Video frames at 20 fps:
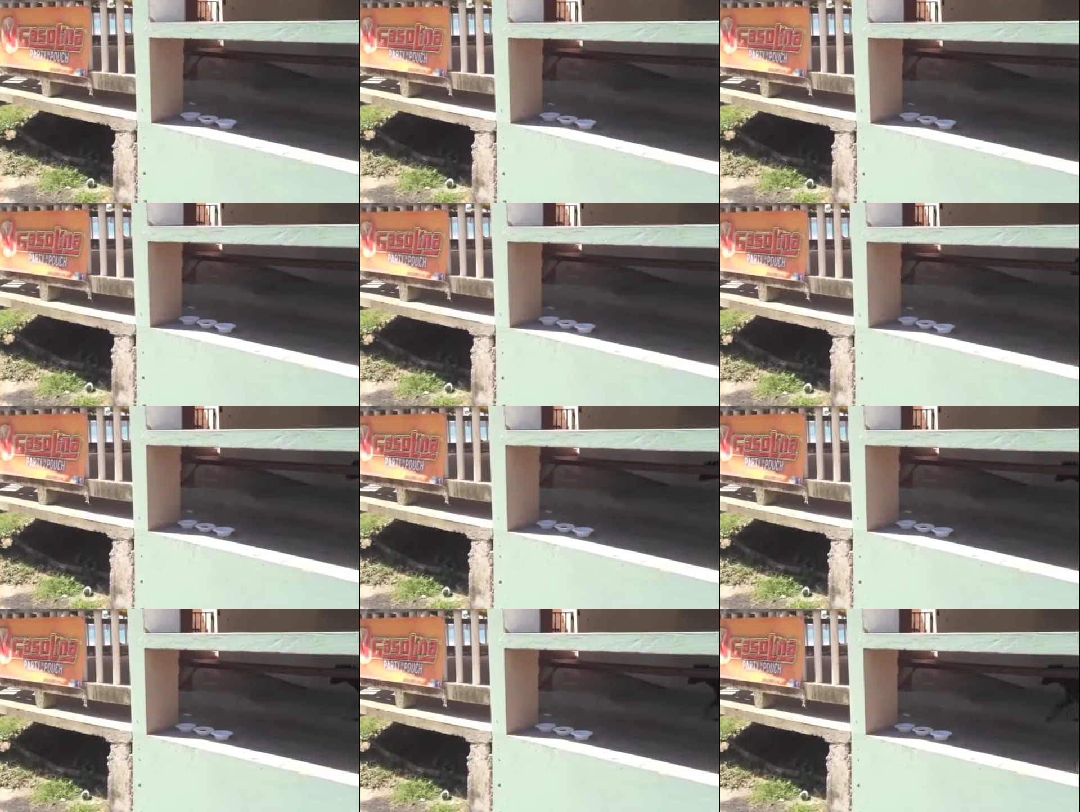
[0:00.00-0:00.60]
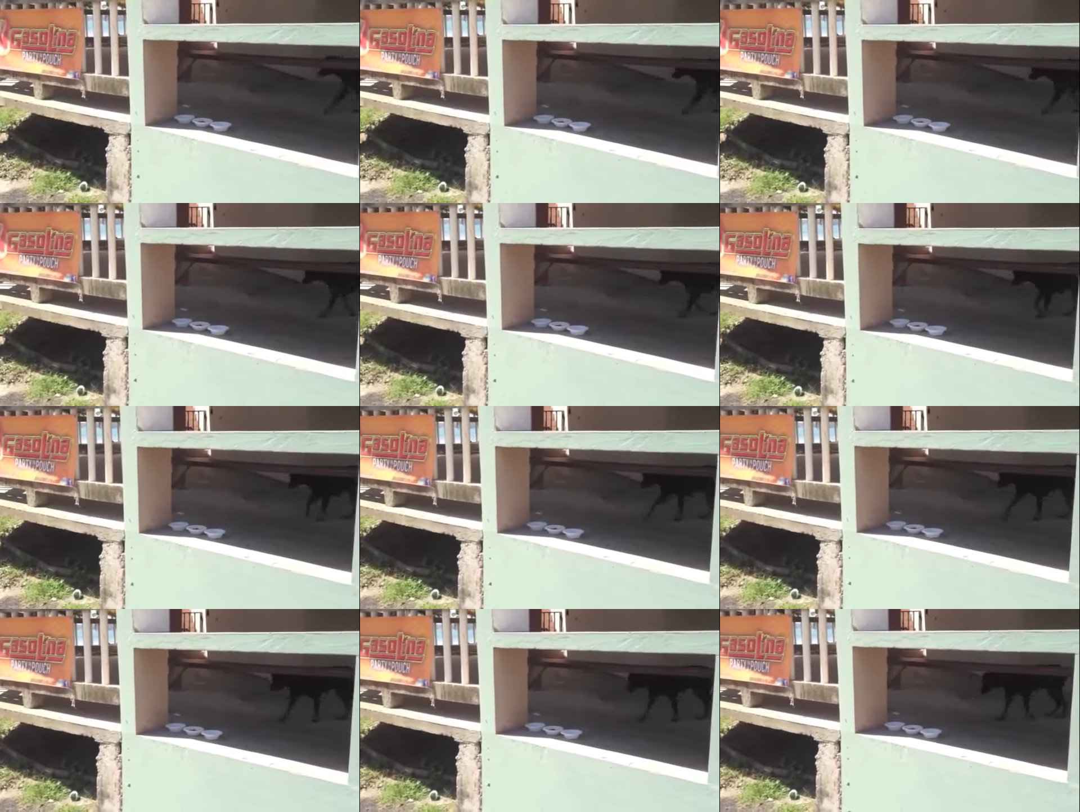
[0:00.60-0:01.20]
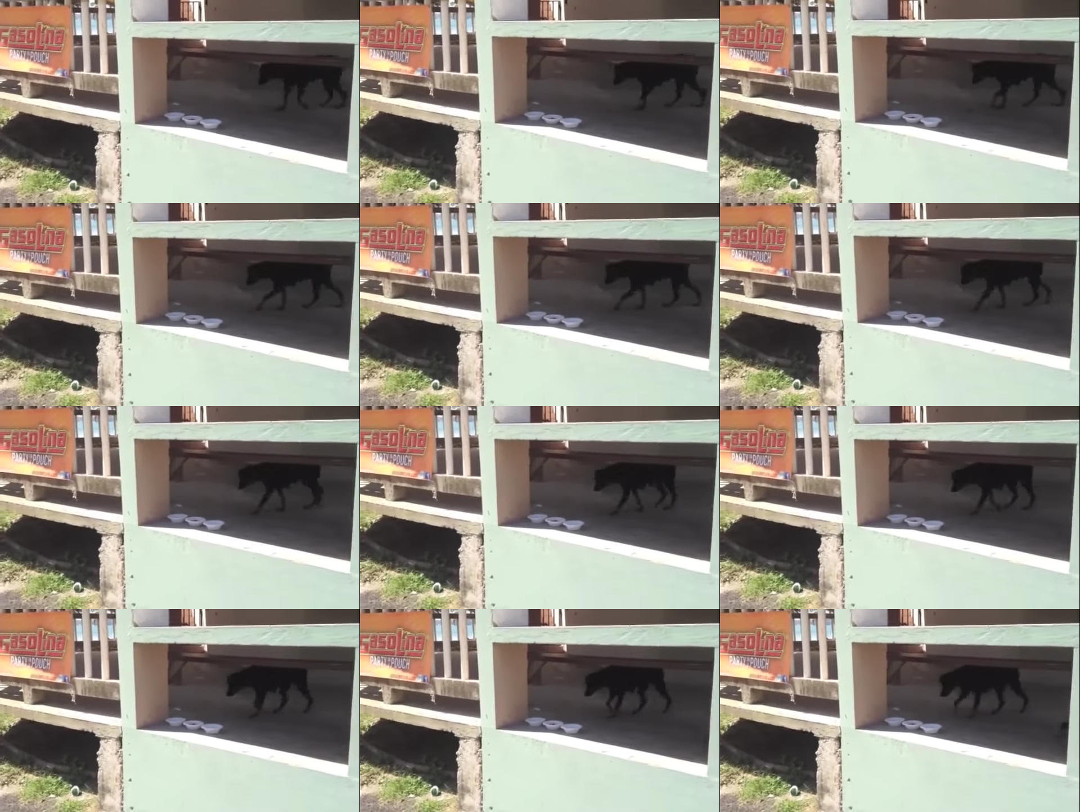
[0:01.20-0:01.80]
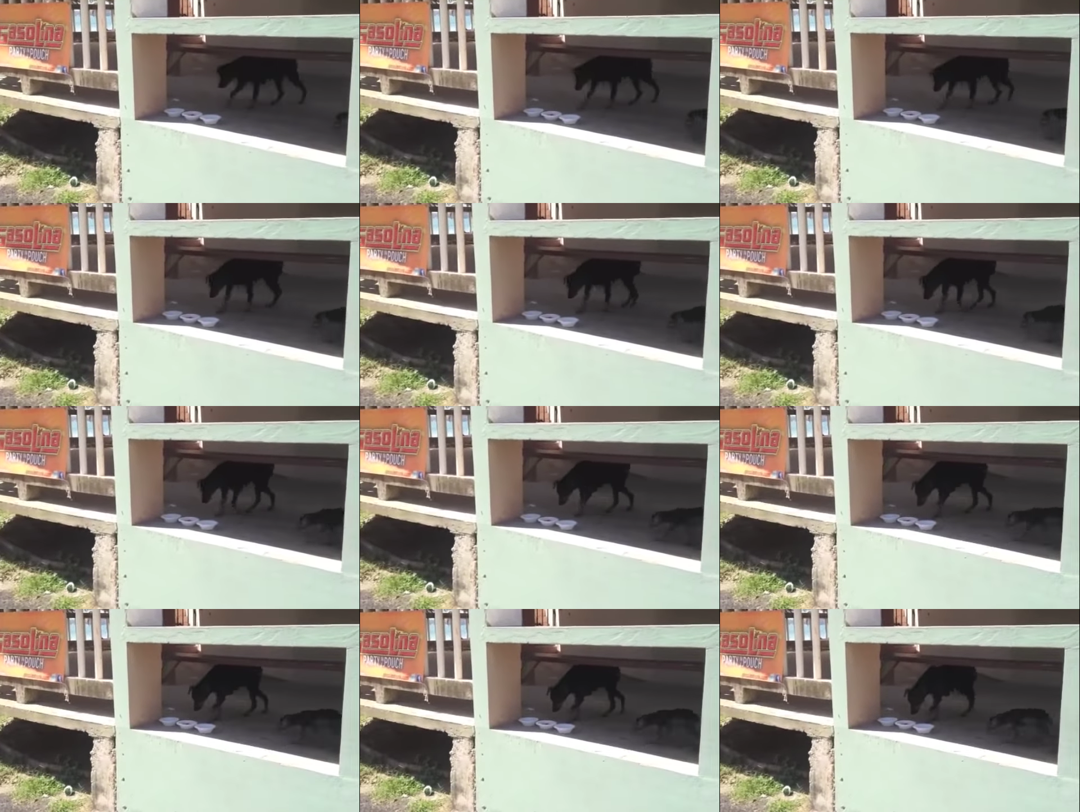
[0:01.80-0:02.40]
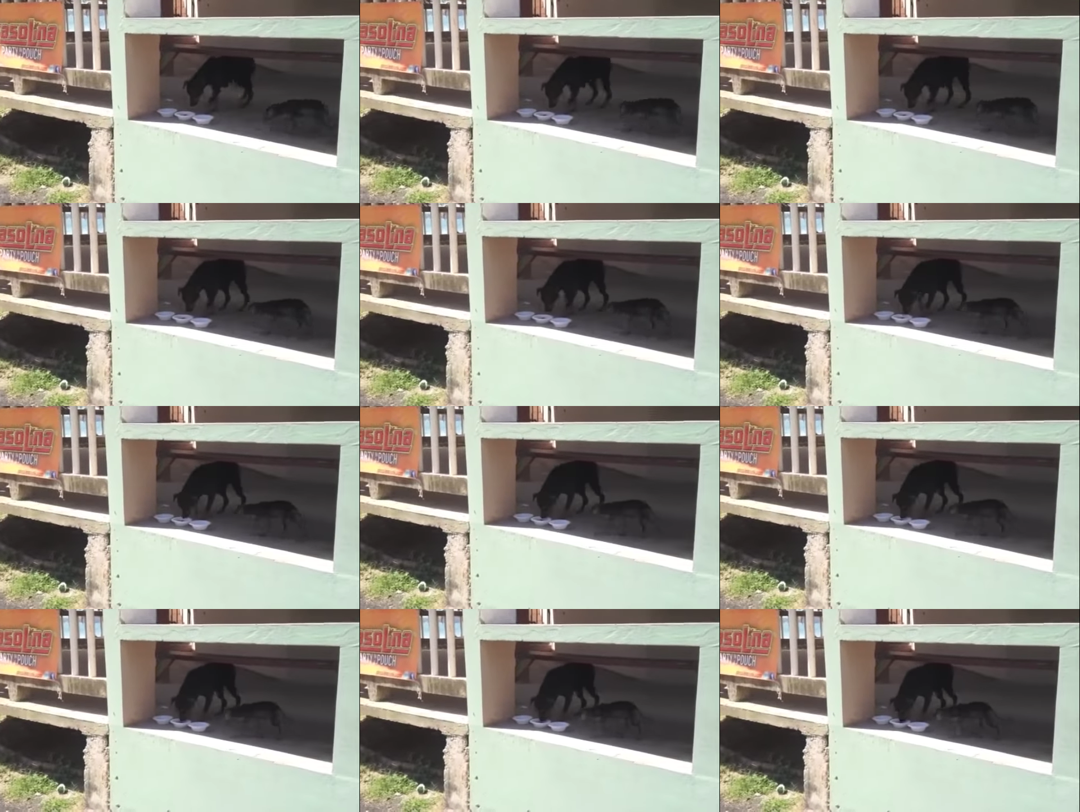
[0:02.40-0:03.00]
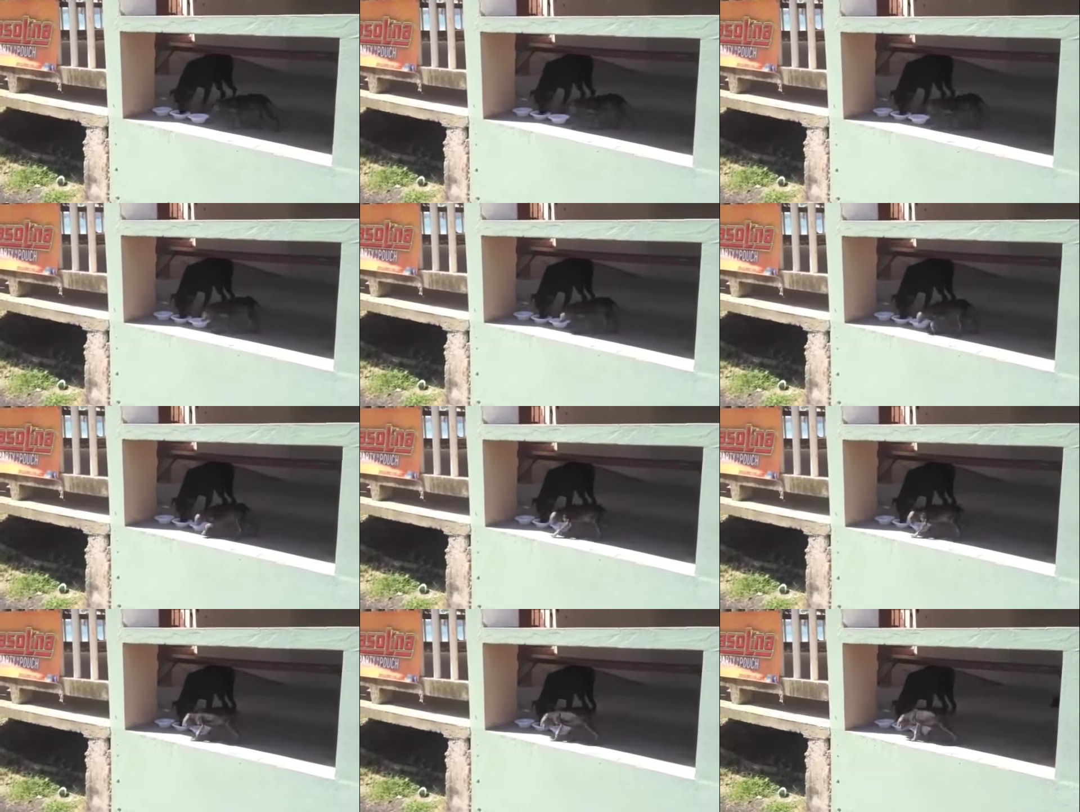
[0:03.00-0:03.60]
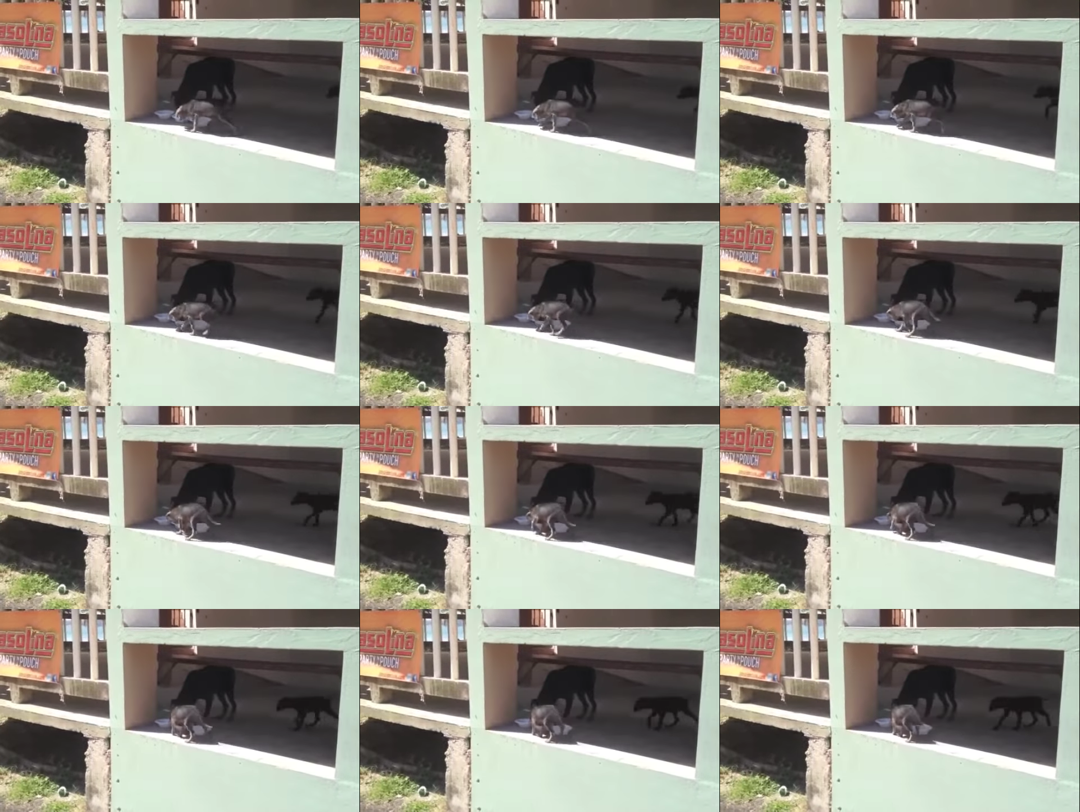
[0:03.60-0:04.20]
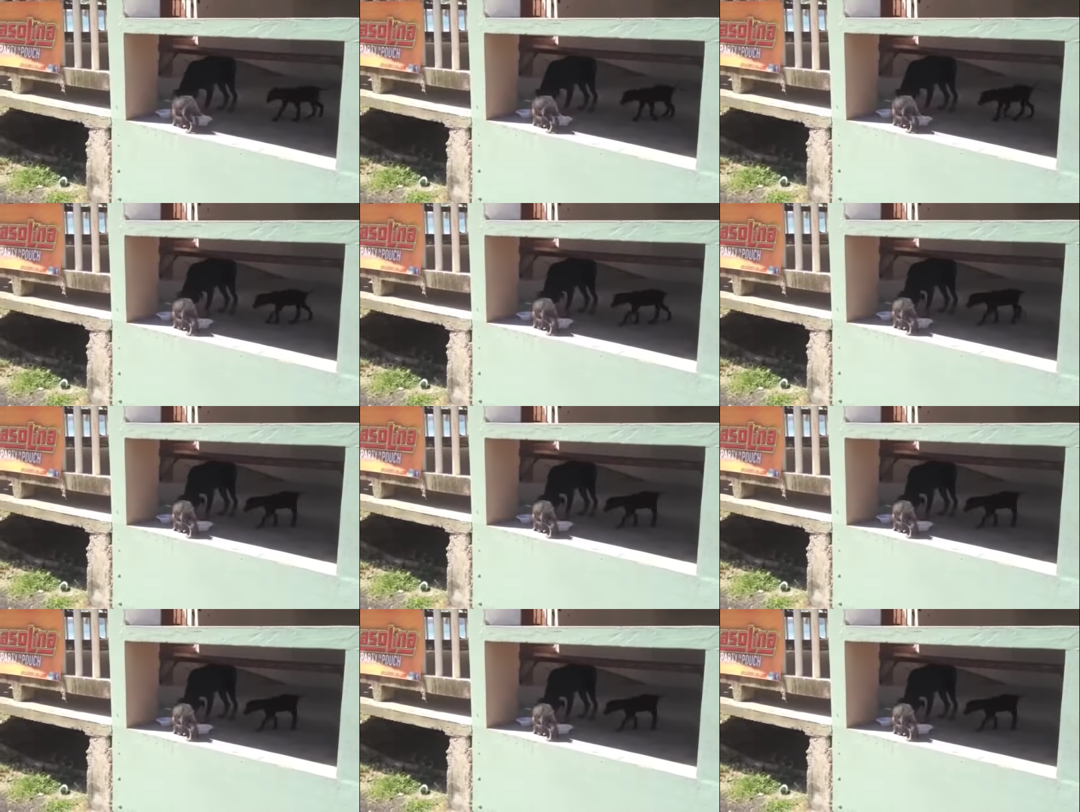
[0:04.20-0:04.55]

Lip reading: No face is visible, so there are no lips to read.